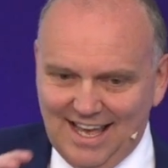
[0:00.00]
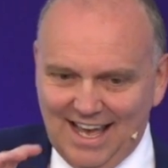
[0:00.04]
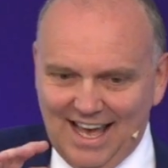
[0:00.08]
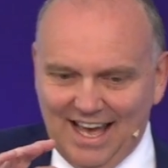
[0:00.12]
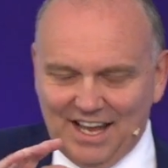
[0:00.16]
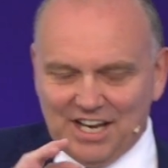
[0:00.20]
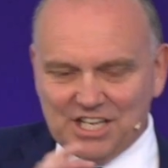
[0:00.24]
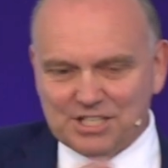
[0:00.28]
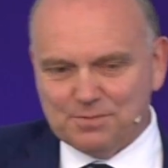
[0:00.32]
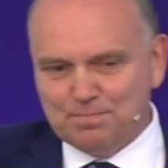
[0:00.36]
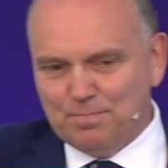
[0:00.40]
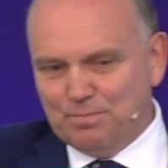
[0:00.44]

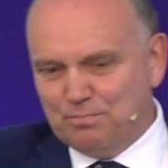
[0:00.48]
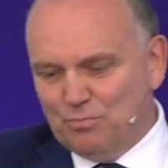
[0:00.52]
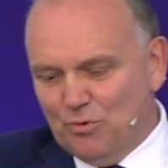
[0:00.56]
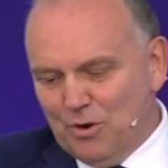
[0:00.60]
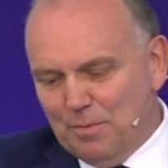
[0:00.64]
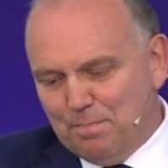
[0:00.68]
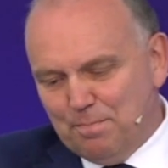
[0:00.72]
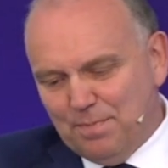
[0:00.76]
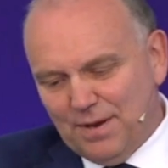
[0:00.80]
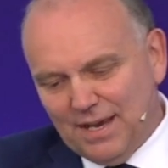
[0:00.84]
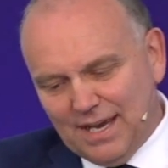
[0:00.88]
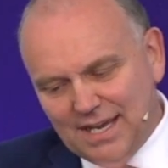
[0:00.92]
and it's
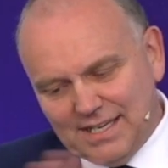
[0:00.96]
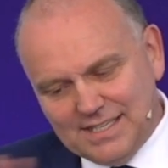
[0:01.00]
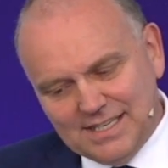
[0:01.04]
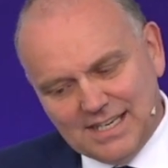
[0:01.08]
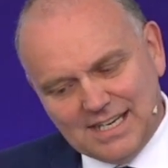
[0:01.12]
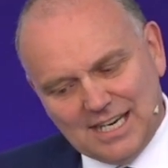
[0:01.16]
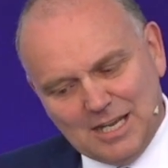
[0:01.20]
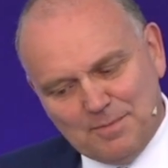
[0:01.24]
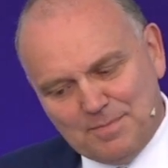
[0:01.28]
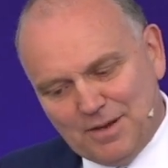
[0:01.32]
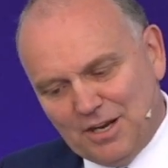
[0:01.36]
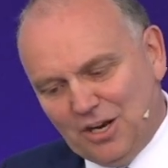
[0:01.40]

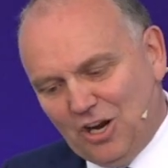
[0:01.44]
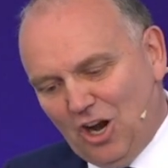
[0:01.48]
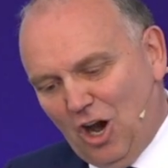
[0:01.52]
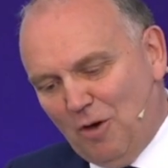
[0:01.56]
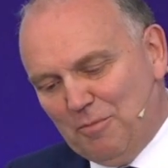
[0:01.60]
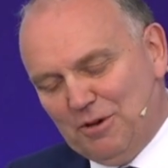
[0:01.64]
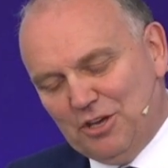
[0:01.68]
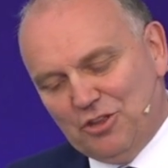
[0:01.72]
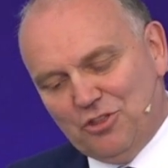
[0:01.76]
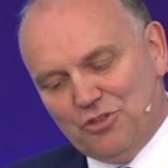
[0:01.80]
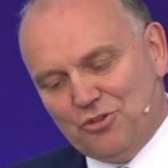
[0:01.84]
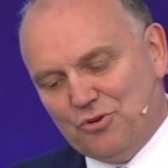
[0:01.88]
repeatedly been
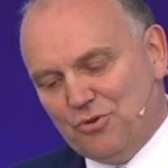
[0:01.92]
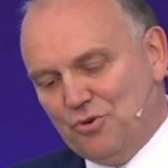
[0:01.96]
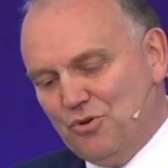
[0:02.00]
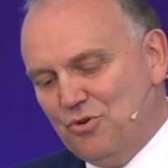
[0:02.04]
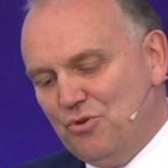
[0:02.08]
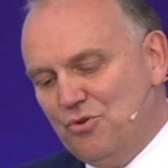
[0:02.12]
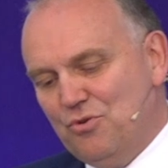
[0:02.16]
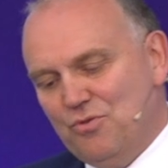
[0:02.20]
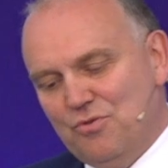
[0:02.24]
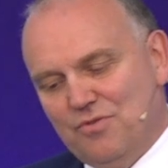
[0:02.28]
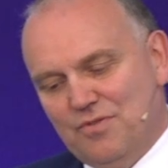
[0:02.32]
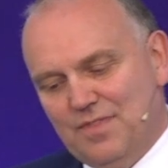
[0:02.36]
coming
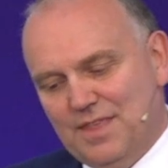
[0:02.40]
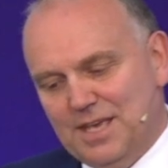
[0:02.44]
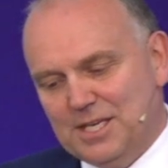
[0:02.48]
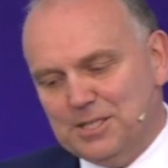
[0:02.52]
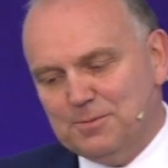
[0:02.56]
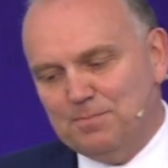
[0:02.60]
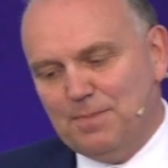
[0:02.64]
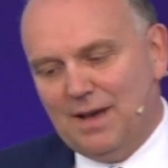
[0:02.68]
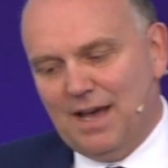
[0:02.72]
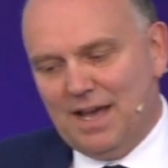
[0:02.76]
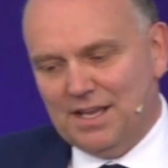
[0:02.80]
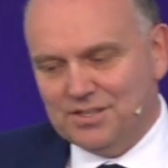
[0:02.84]
through this
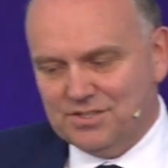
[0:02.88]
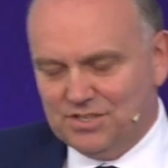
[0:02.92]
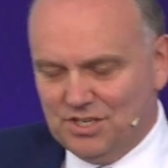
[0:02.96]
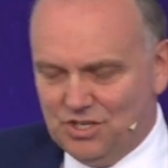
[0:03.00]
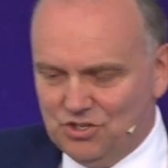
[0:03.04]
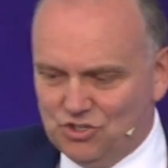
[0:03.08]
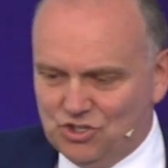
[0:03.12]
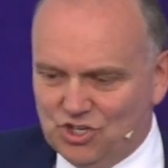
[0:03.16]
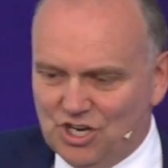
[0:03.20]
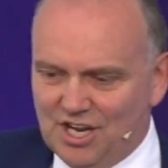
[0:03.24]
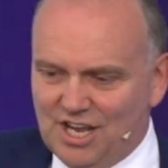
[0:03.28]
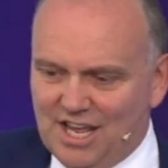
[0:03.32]

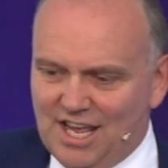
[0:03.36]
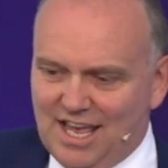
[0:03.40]
passage,